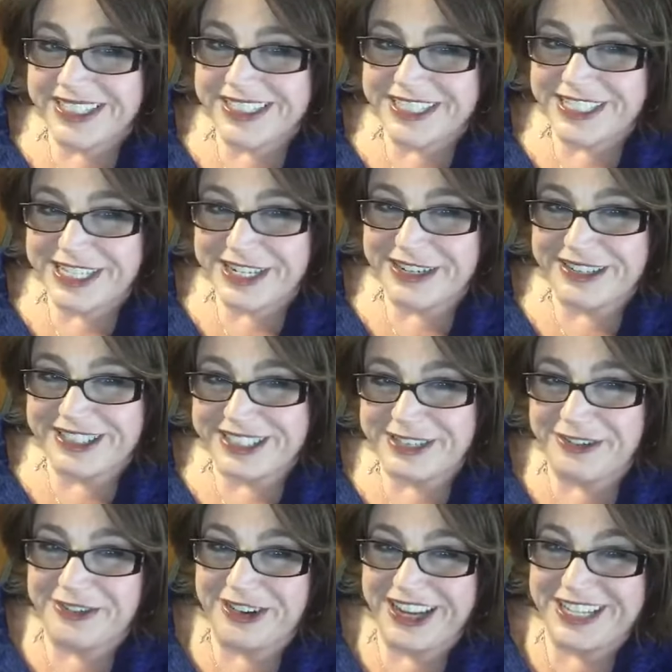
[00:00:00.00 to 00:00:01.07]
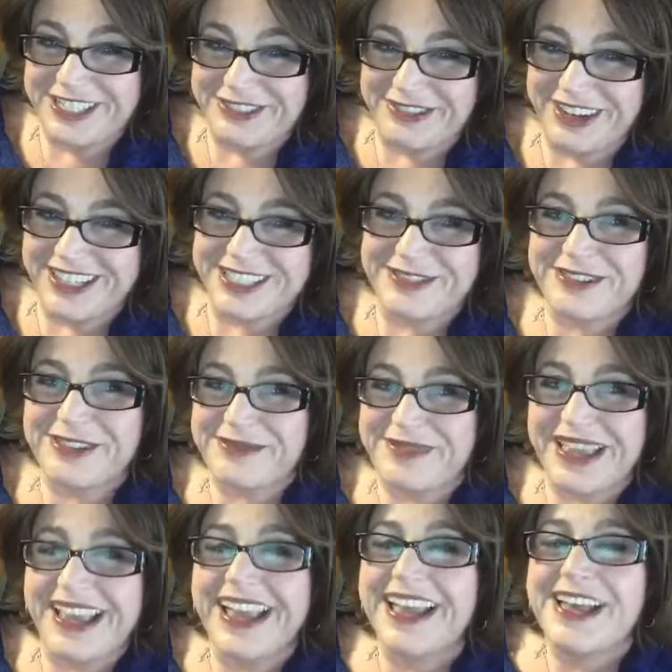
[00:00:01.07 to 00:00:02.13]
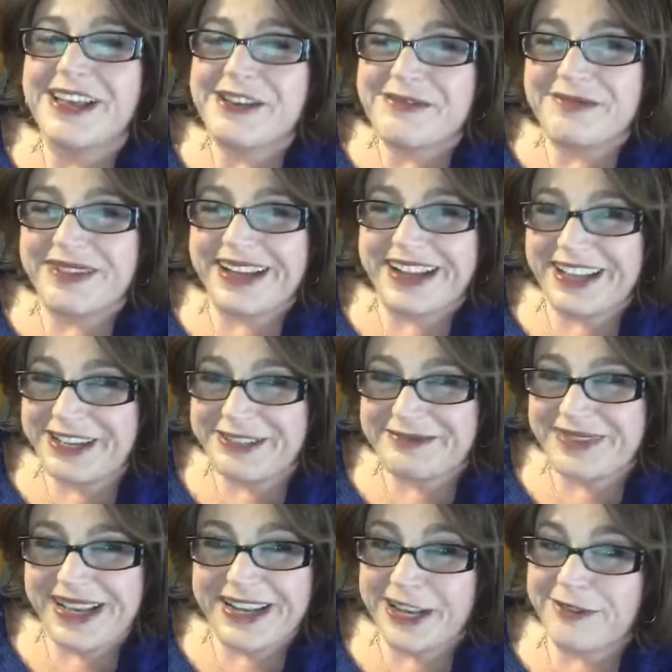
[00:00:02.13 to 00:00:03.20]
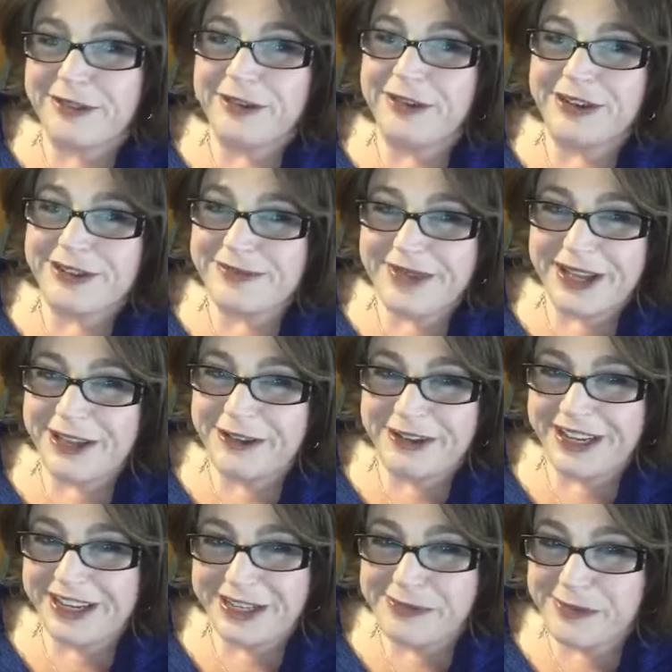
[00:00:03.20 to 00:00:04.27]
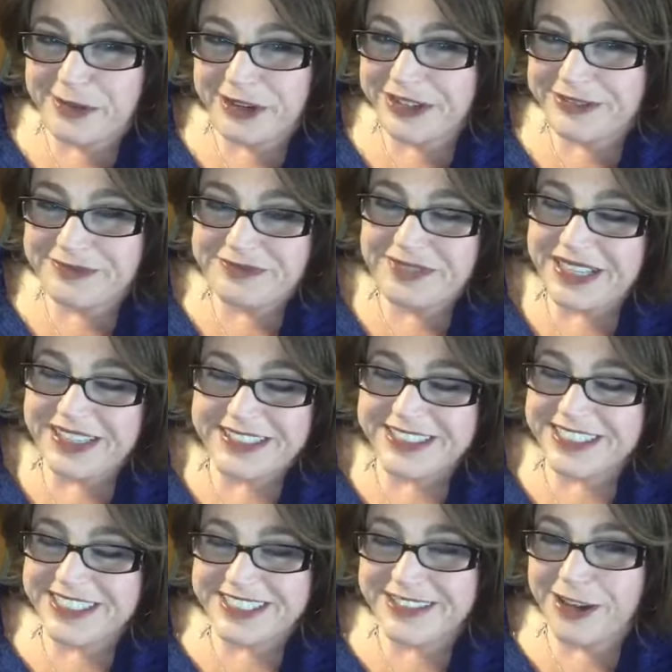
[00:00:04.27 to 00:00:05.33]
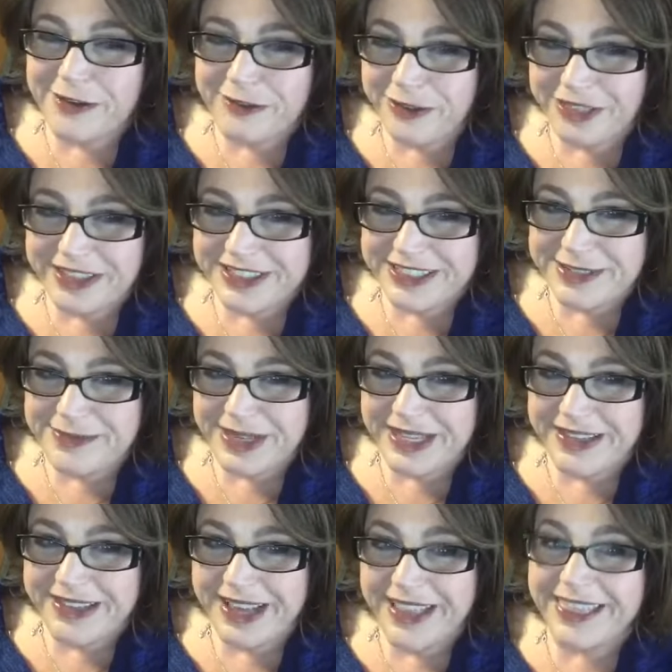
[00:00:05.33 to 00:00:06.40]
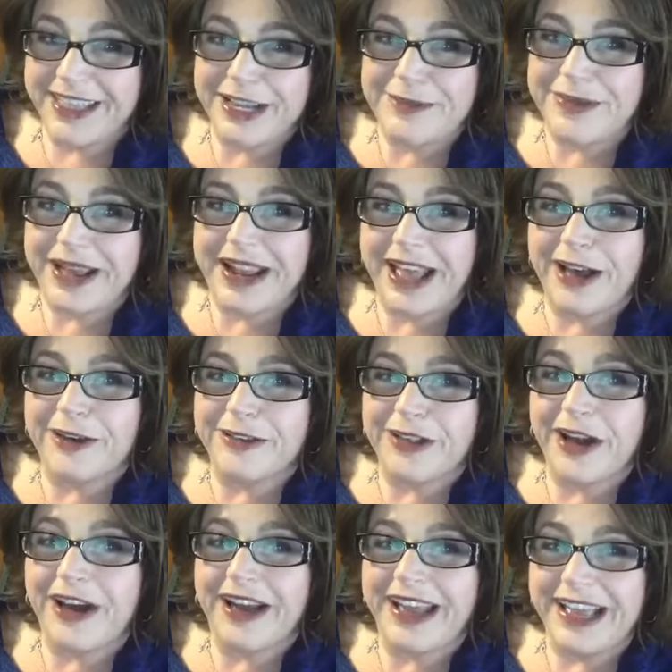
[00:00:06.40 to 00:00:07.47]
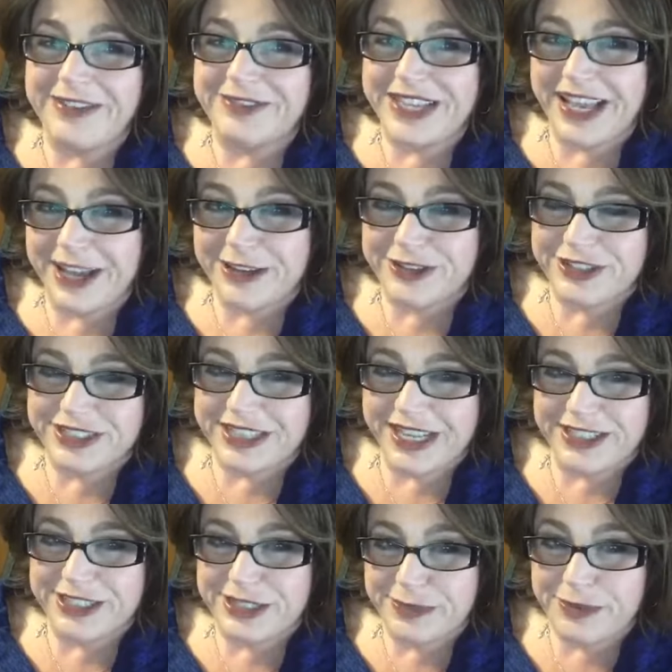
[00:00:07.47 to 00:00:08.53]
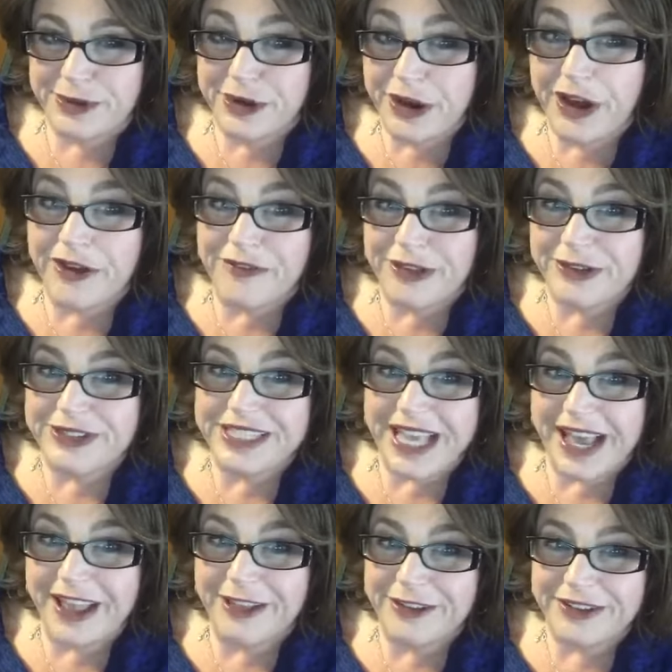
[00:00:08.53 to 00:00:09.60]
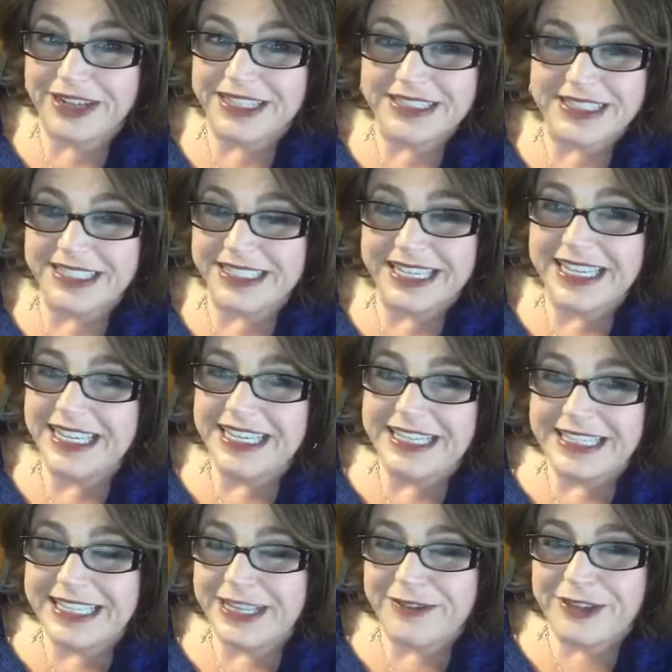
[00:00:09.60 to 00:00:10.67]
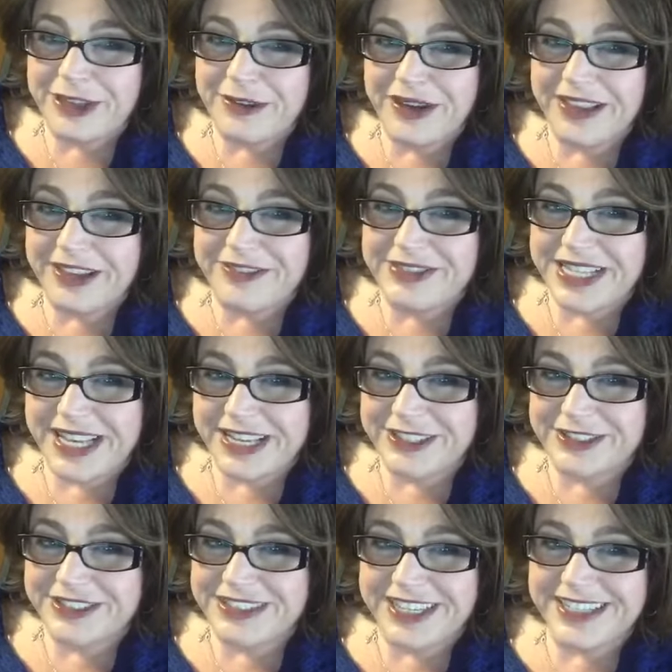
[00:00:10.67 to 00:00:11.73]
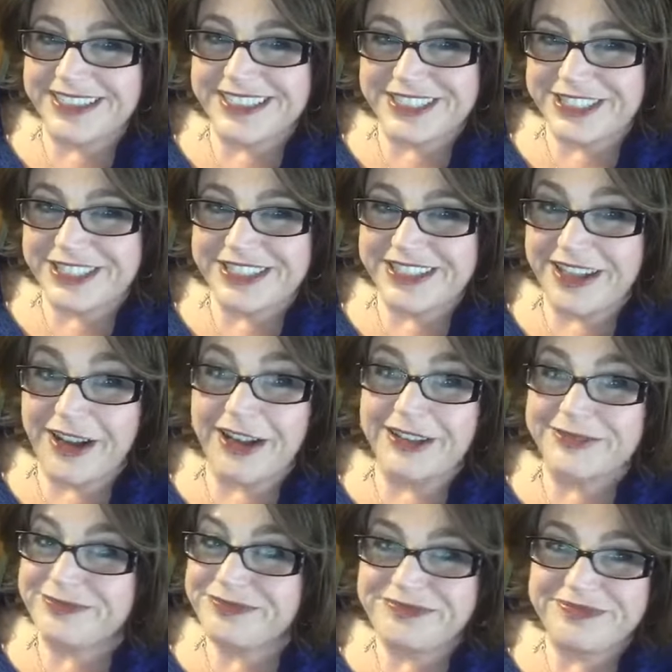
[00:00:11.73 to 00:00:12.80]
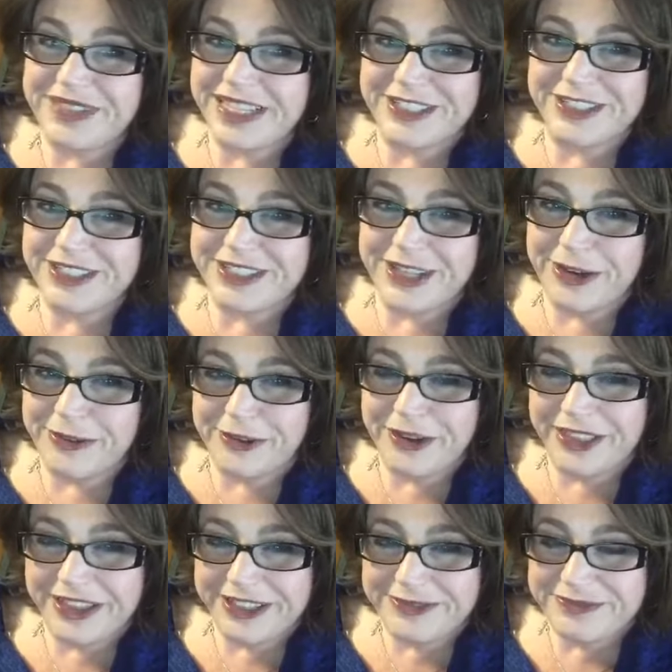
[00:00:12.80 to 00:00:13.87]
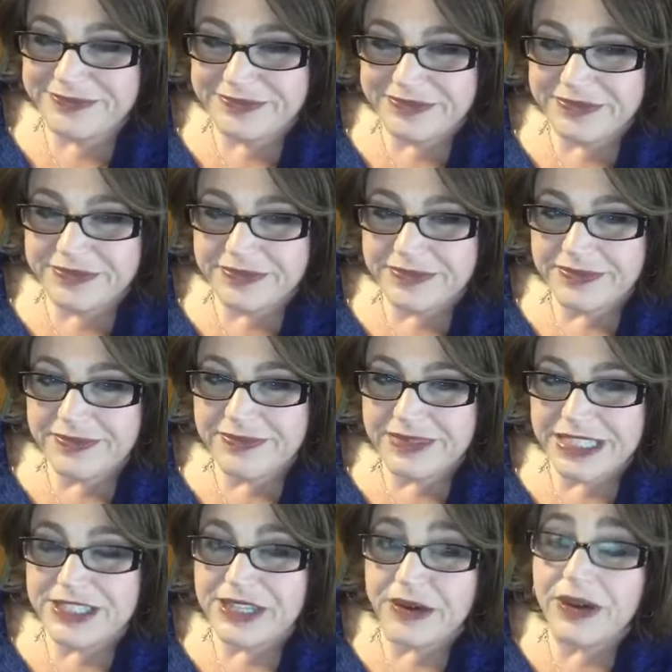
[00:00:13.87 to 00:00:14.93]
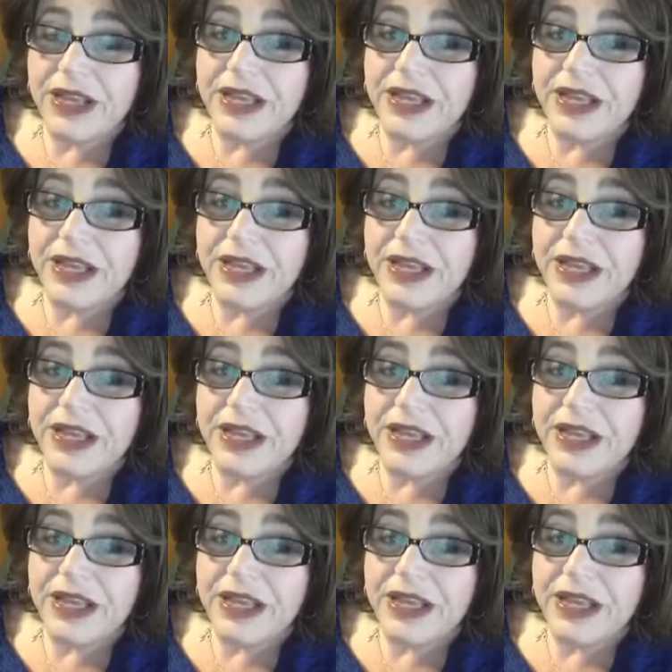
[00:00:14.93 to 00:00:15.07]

to share his French fries with me, but I never order my own anymore. It's just not worth it to me. I think about how long I have to exercise to burn off those calories, and even though I love to exercise, it's just not worth it. So